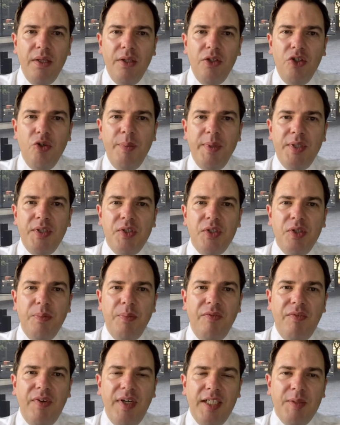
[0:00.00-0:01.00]
you'll be
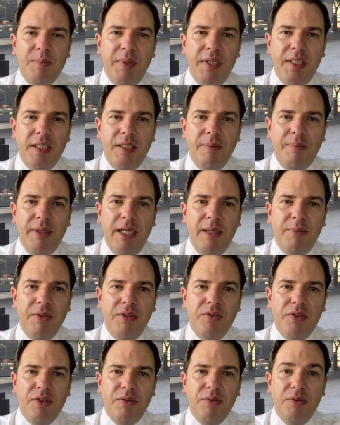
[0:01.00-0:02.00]
supervised by the Department of